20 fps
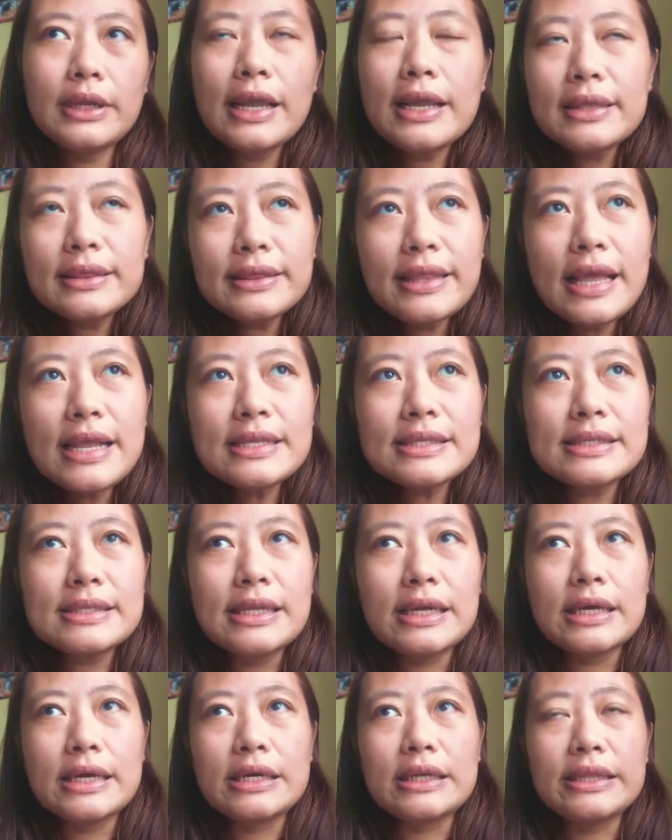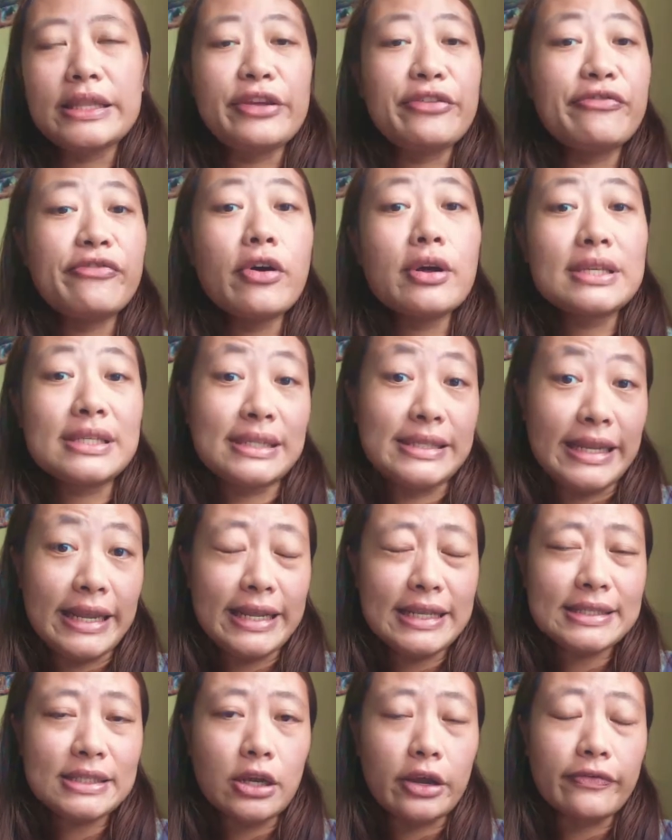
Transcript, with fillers: and that's the default state